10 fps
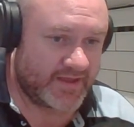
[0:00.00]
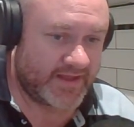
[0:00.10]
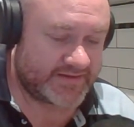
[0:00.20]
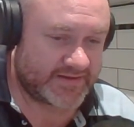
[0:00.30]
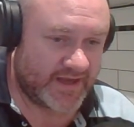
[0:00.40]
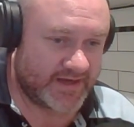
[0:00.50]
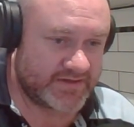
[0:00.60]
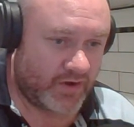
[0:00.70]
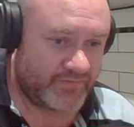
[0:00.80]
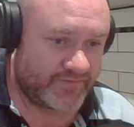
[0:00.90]
that's the
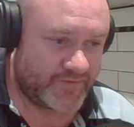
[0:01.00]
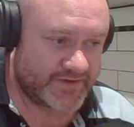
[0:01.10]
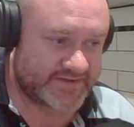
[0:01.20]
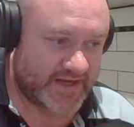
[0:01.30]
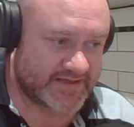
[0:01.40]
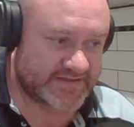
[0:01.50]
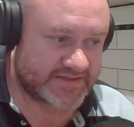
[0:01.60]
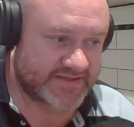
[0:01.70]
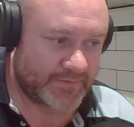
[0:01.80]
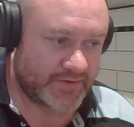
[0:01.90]
end of the first
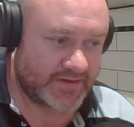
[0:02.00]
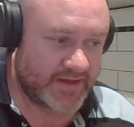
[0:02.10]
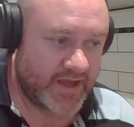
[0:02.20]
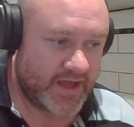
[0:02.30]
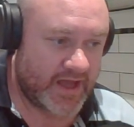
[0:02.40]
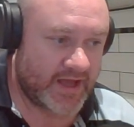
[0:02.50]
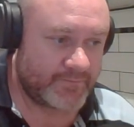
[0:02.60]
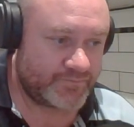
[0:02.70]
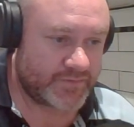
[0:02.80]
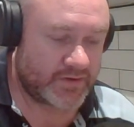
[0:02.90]
day's summary.
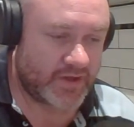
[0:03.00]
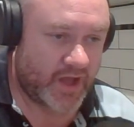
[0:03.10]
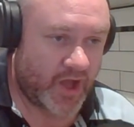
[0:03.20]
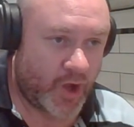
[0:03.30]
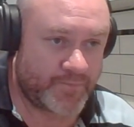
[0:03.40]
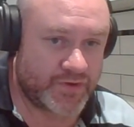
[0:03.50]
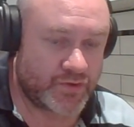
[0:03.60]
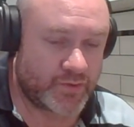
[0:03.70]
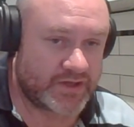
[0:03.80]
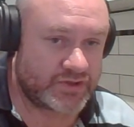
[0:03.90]
I hope
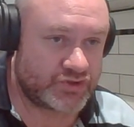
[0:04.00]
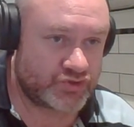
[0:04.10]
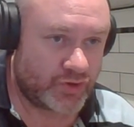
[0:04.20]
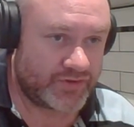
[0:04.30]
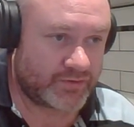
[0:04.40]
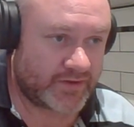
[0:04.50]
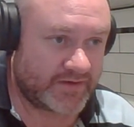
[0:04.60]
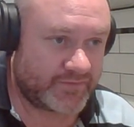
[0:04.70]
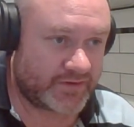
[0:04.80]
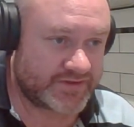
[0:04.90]
you enjoyed the
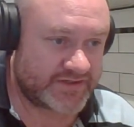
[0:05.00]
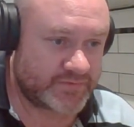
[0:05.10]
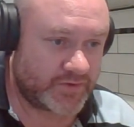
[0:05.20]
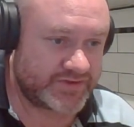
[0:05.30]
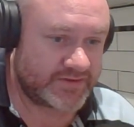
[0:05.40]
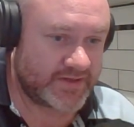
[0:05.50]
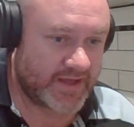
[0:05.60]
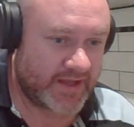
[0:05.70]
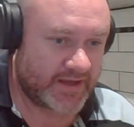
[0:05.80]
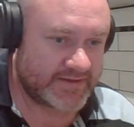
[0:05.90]
cricket if you got a chance to watch it,
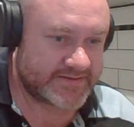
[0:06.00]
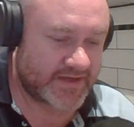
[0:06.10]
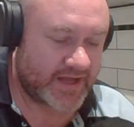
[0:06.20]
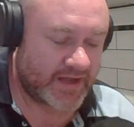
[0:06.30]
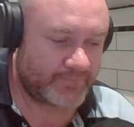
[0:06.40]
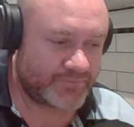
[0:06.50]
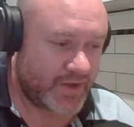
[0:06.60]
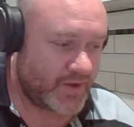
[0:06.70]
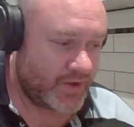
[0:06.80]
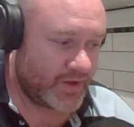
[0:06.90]
and
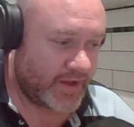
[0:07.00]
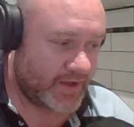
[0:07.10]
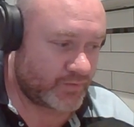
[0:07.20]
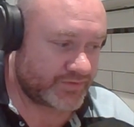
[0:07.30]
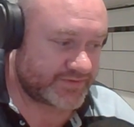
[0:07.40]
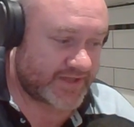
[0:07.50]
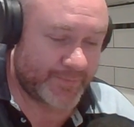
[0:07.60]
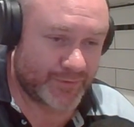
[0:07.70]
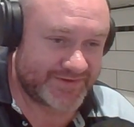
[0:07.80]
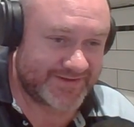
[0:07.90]

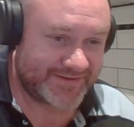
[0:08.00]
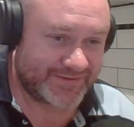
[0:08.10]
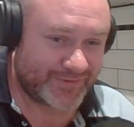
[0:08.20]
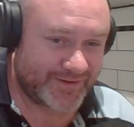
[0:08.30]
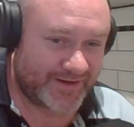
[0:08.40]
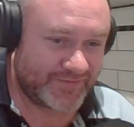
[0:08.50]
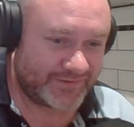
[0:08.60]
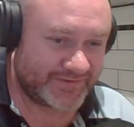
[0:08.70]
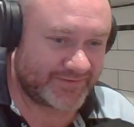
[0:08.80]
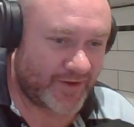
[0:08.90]
keep on listening to Cricket
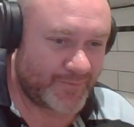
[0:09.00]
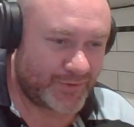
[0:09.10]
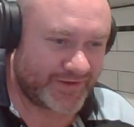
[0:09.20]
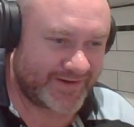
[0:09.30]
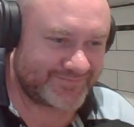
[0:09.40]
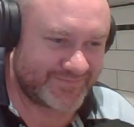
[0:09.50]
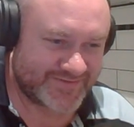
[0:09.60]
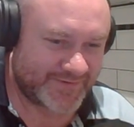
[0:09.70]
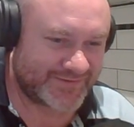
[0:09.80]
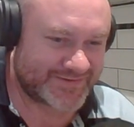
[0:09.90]
Unfiltered. I'm Paul Dennett.
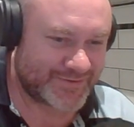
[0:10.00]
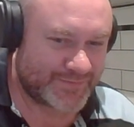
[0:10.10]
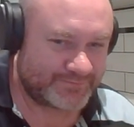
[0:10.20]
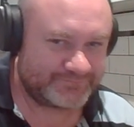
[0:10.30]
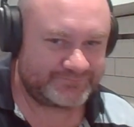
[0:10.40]
I'll speak to you soon.